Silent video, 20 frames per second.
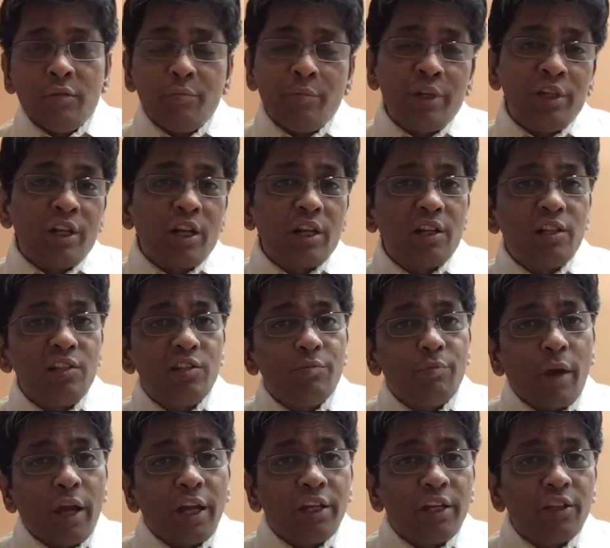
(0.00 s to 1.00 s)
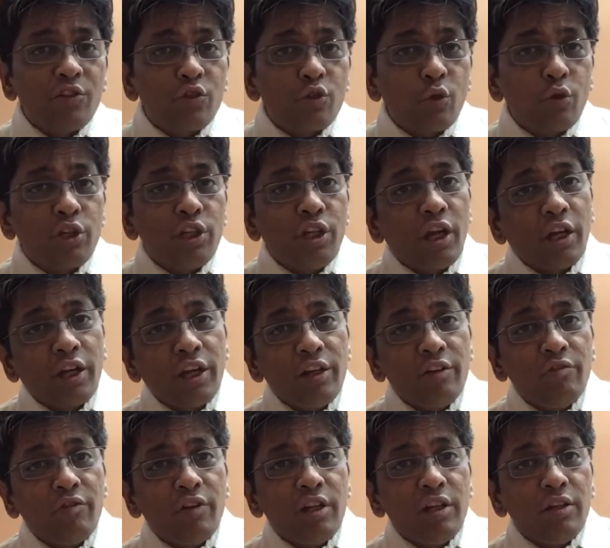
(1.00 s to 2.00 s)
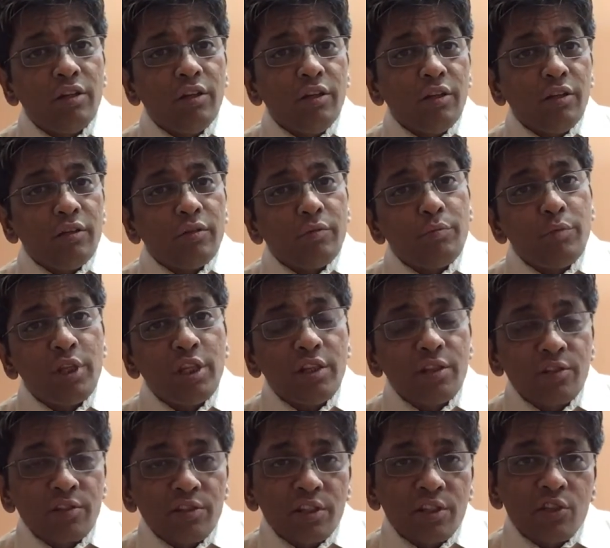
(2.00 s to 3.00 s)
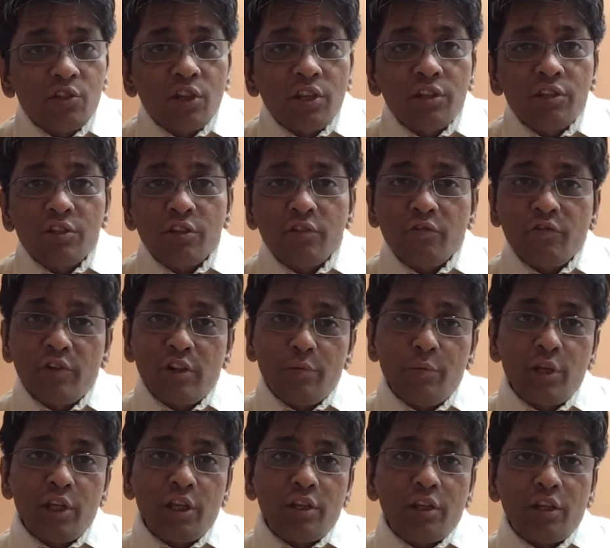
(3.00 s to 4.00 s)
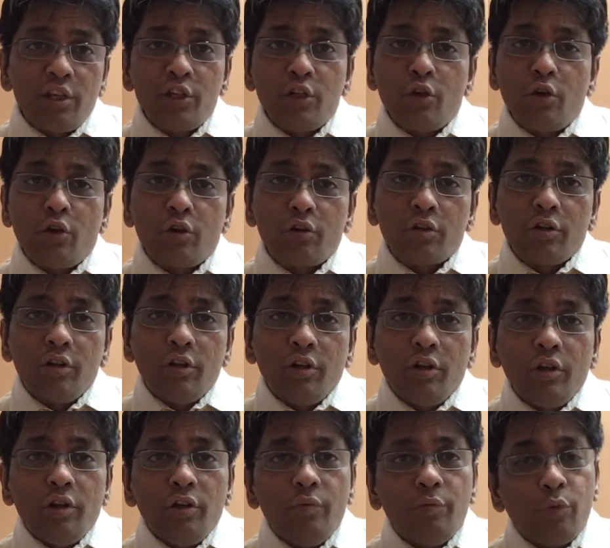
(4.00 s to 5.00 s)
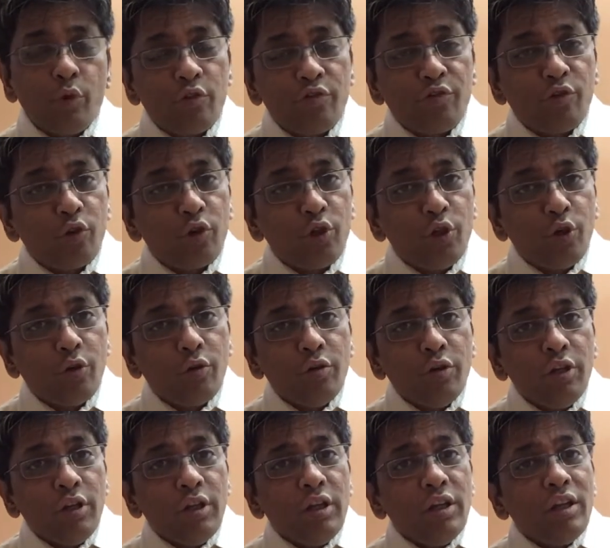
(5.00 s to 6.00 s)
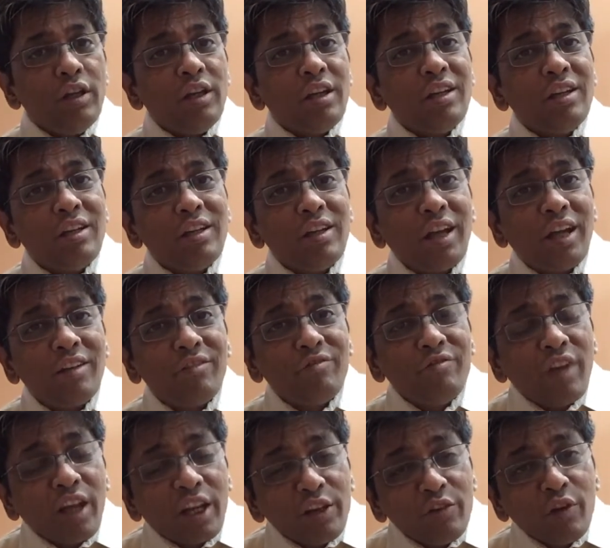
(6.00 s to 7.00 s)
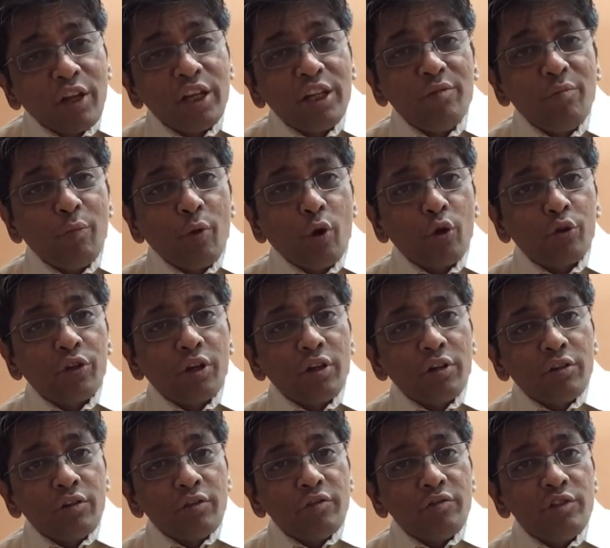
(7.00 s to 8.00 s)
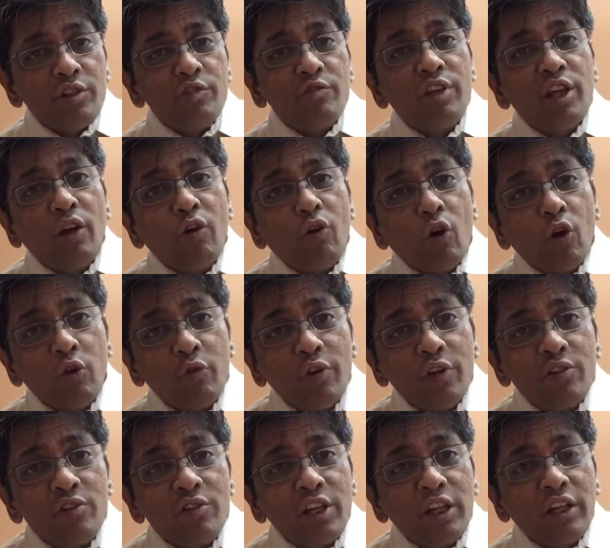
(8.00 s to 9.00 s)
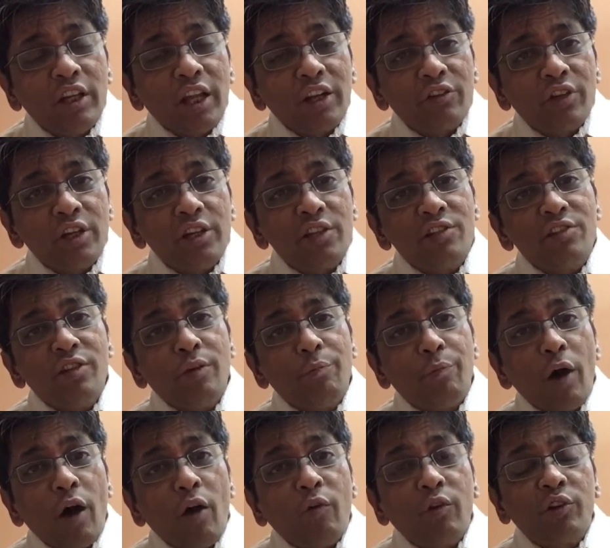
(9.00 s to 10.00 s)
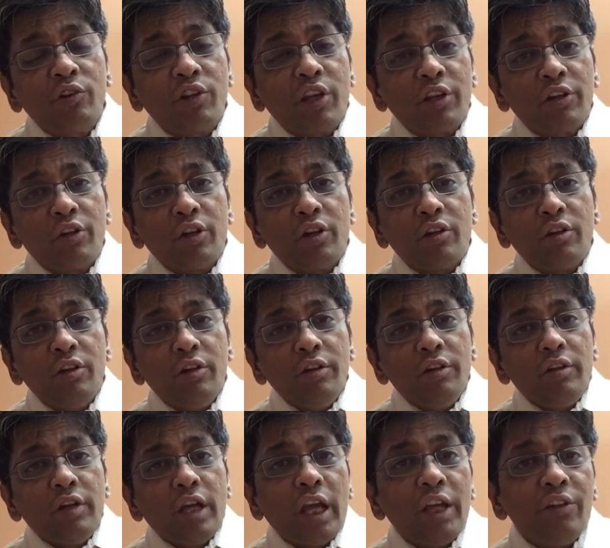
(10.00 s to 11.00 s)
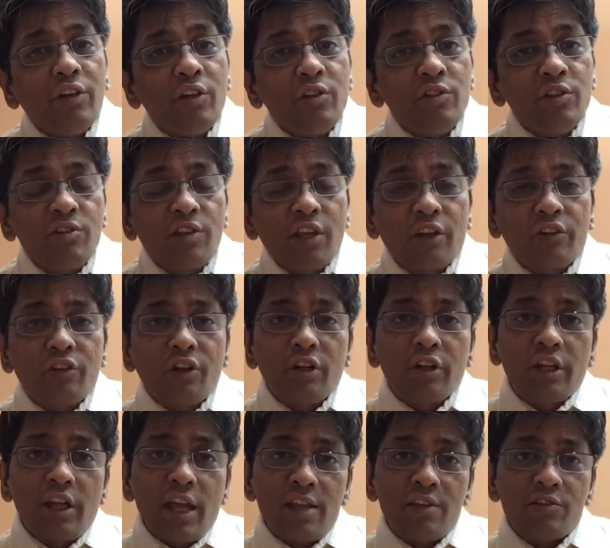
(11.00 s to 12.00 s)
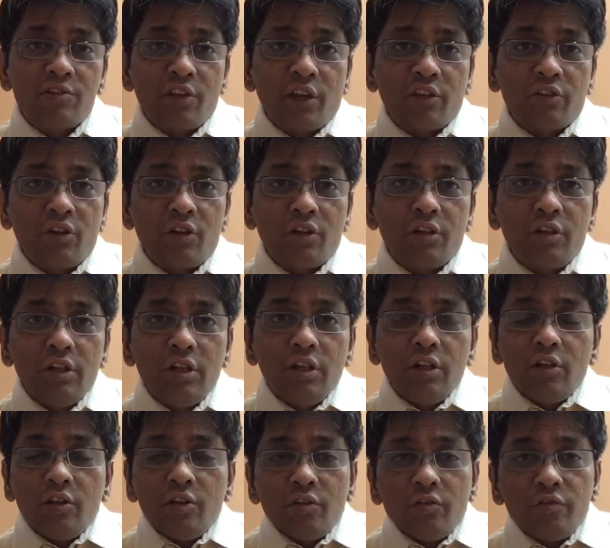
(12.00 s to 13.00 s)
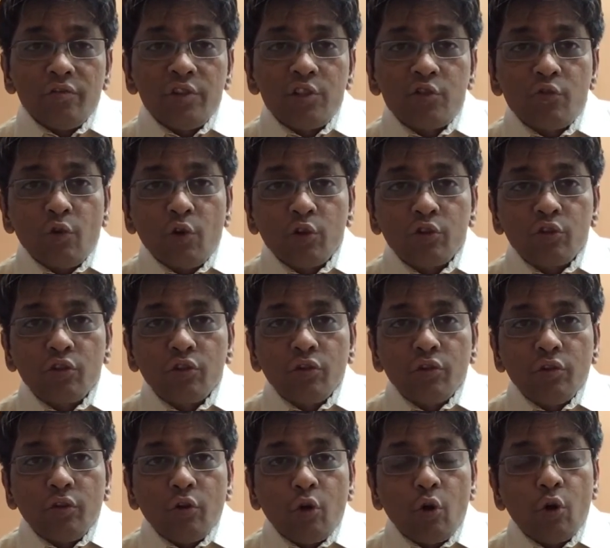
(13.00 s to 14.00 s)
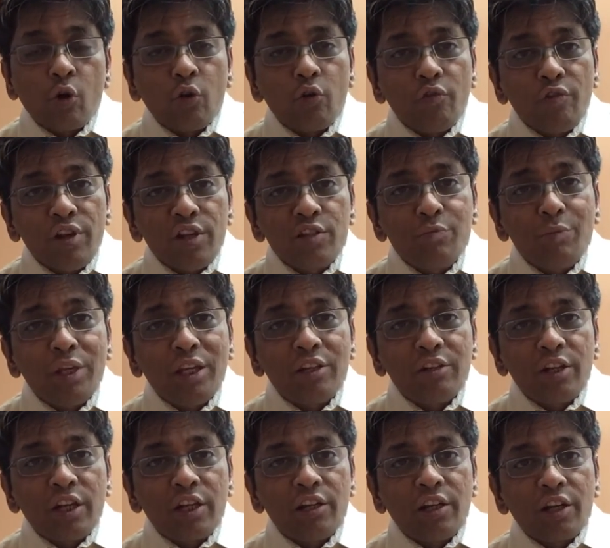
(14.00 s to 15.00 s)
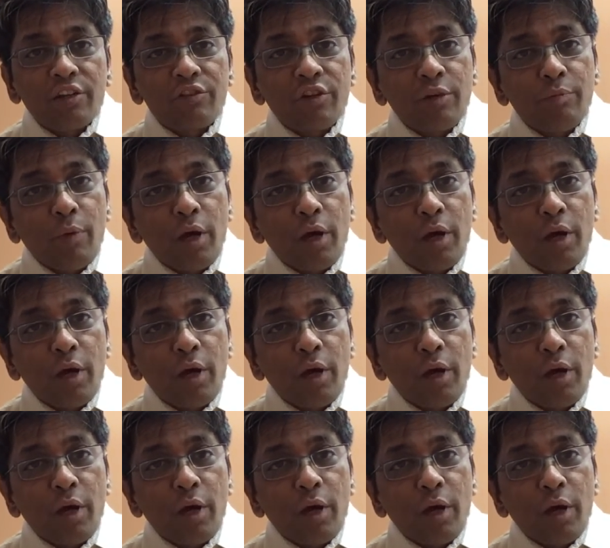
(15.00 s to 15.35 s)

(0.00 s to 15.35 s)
Minerals mining story again will be a sea change, will be in your portfolio. And very important, which we have always neglected, is the power sector, energy sector, gas sector, which was always being neglected